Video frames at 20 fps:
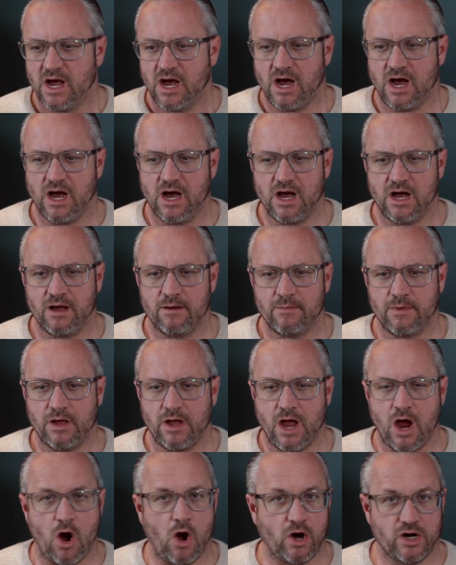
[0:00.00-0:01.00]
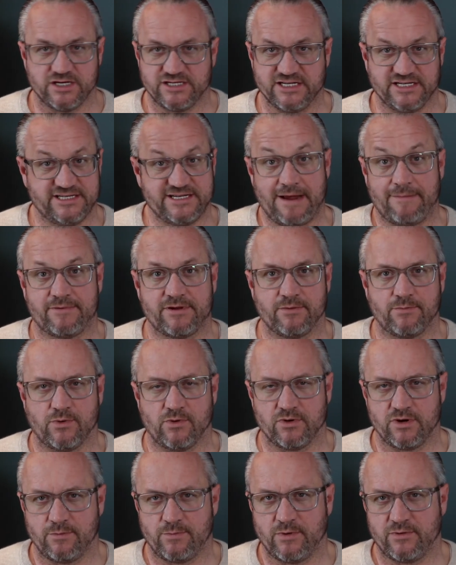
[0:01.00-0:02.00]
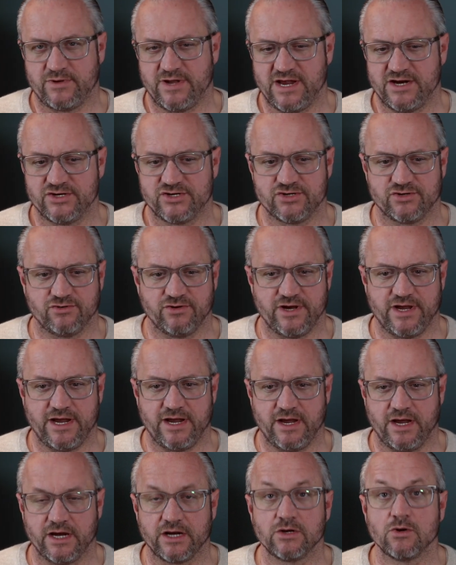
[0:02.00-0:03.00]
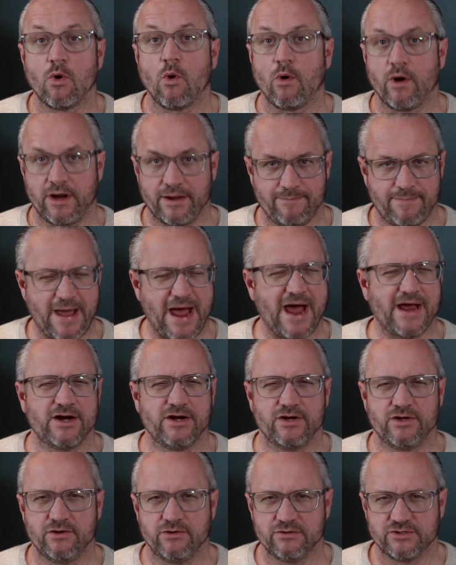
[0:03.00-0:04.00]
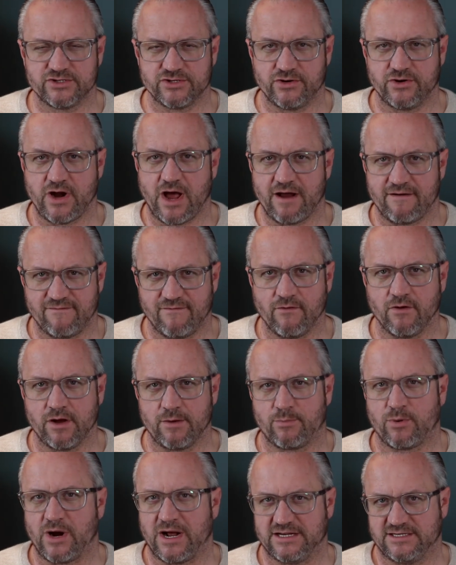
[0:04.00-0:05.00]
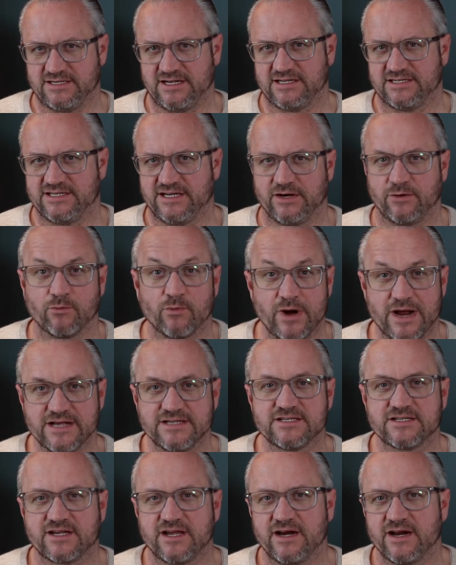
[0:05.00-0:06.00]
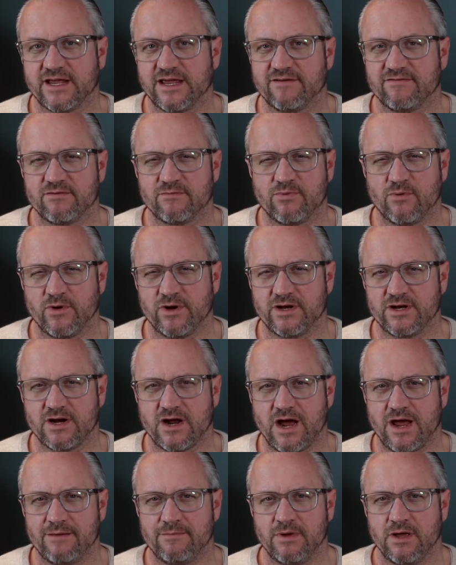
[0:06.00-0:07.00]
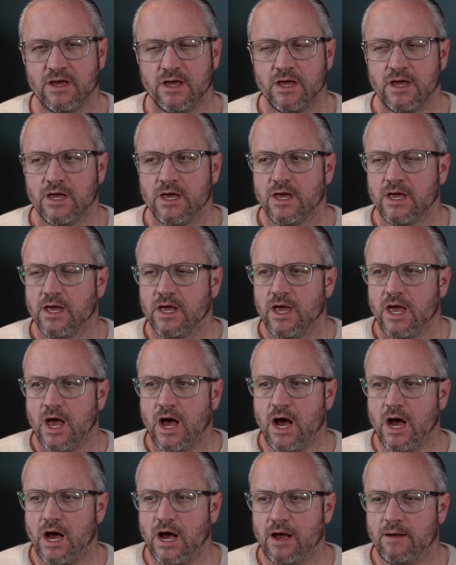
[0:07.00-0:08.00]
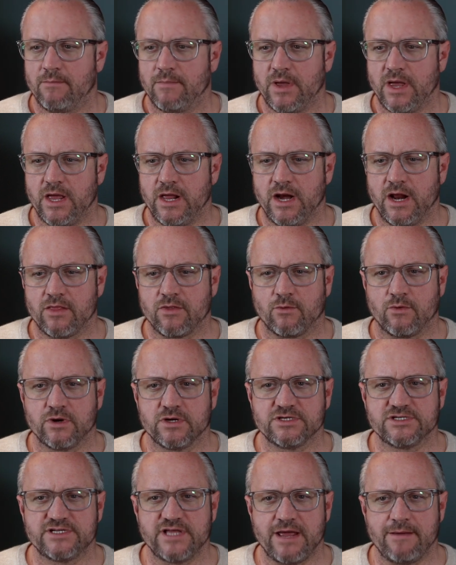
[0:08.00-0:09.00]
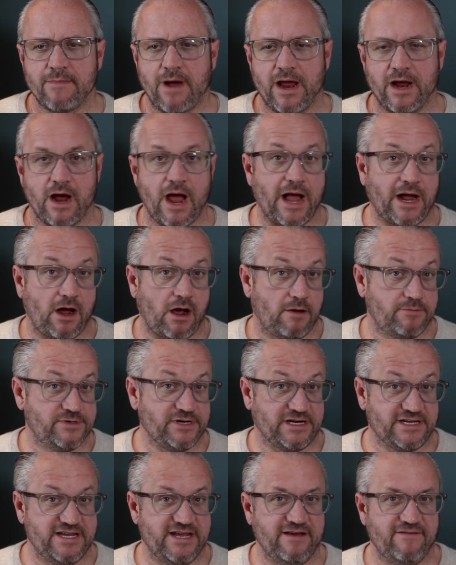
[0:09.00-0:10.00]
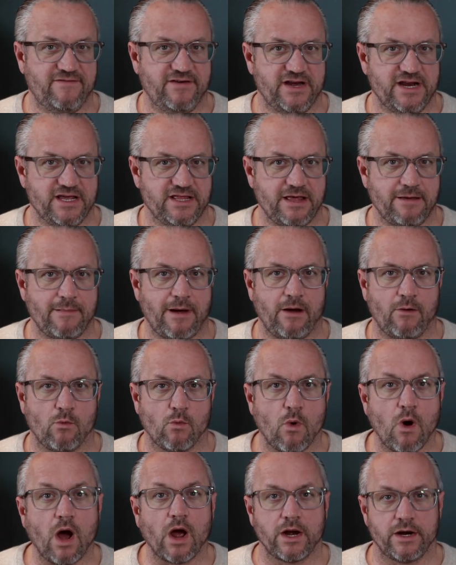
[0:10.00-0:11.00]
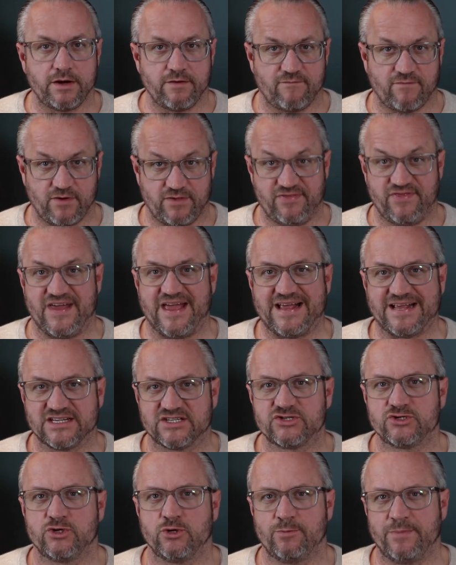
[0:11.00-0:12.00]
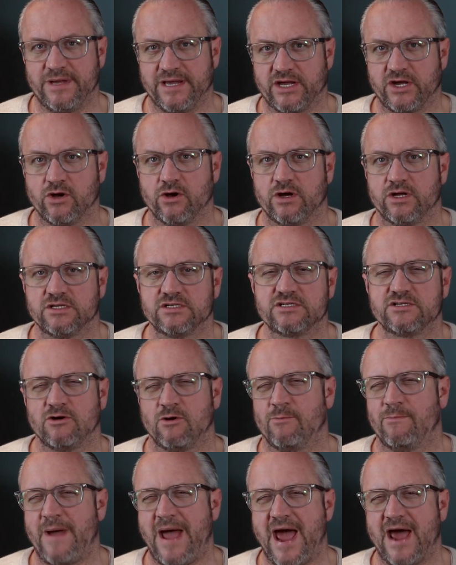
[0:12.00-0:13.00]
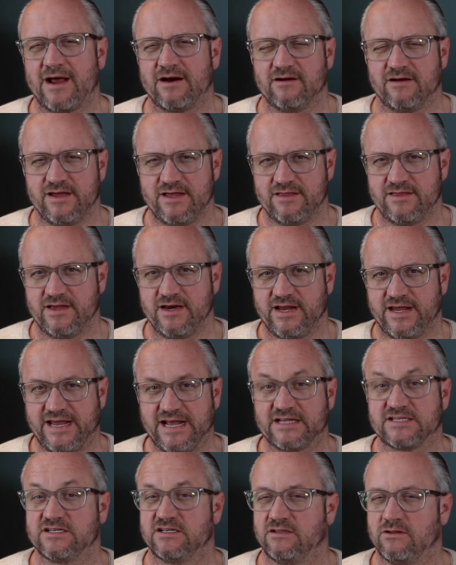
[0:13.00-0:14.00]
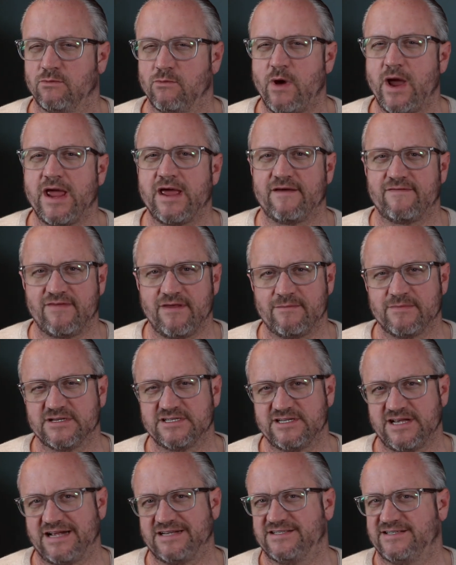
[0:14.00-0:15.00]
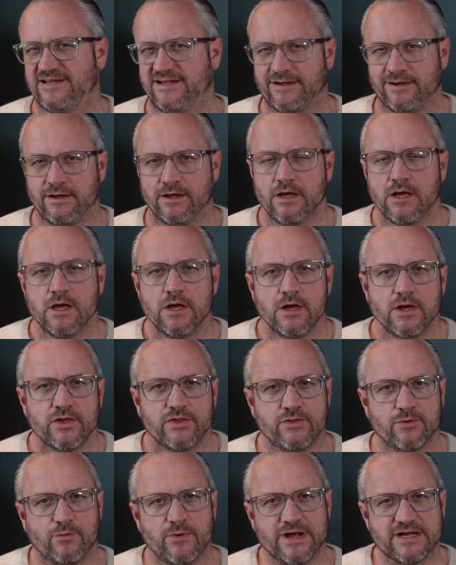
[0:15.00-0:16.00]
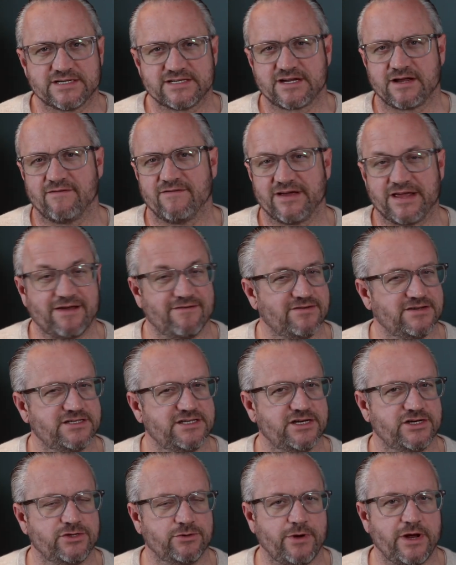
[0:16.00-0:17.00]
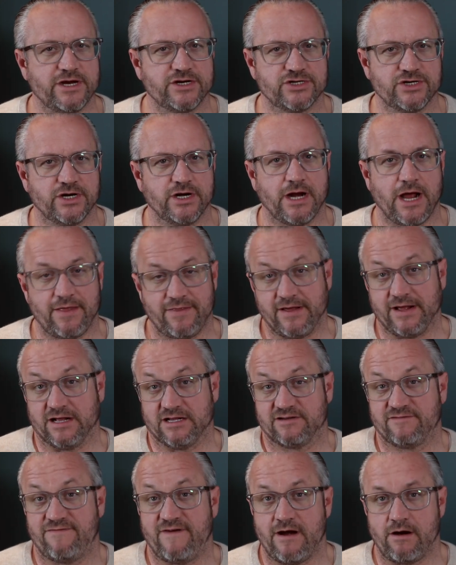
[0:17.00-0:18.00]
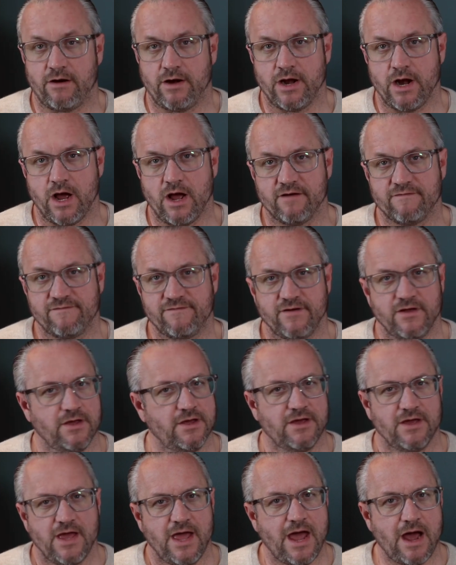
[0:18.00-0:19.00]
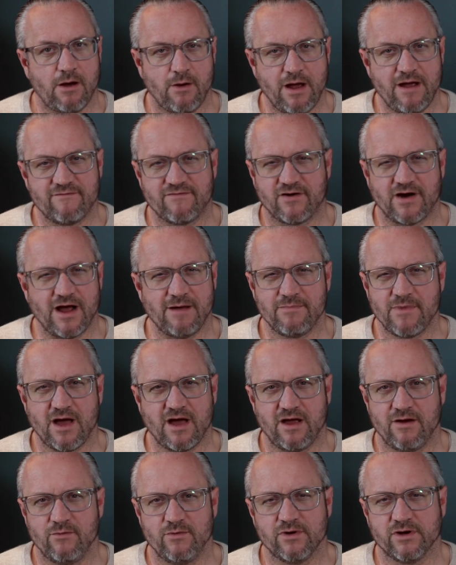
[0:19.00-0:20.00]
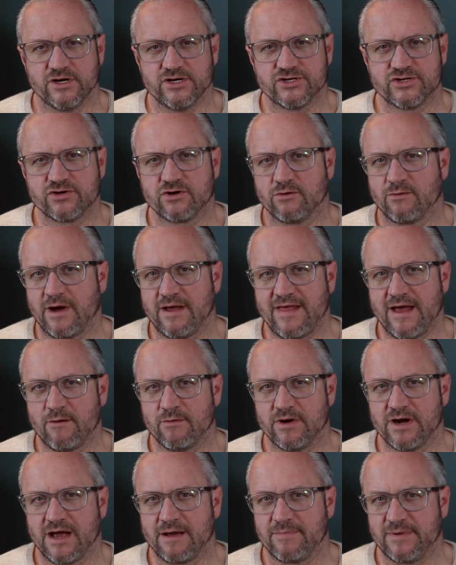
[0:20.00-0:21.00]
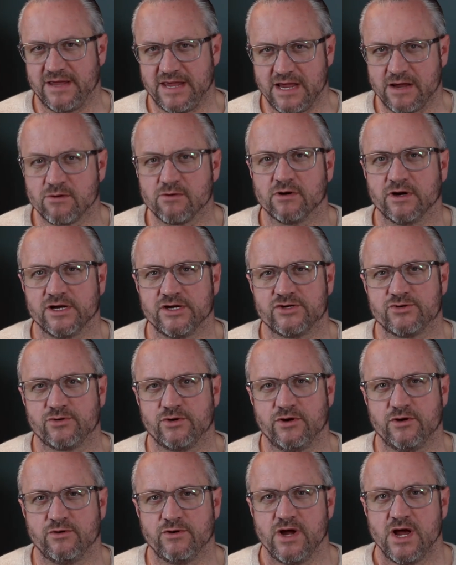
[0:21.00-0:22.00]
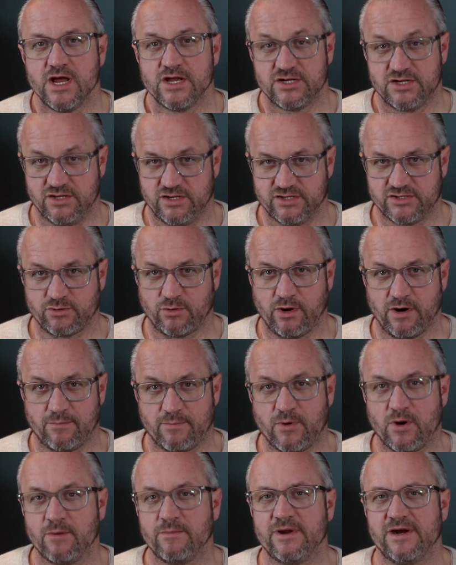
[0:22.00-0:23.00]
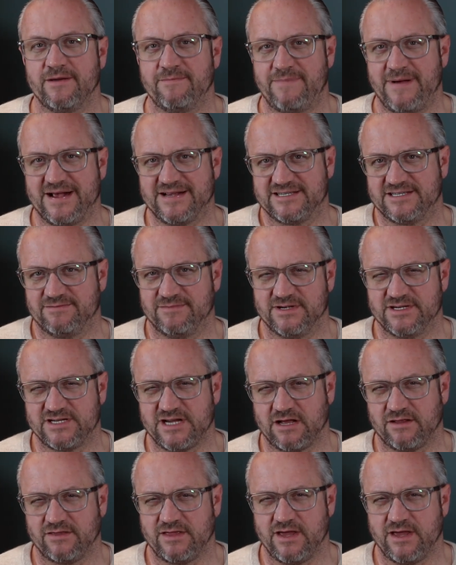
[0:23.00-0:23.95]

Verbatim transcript: um, are susceptible to potentially ignoring bad news or not fully processing risk at a given point in time. Um, in other words, they might lack objectivity. They might want for things to be good so badly that it gets in the way of them assessing the risk of a given situation. And I think that's fair enough. However, I'm not really sure why that would not be equally true to the sort of permanent pessimist out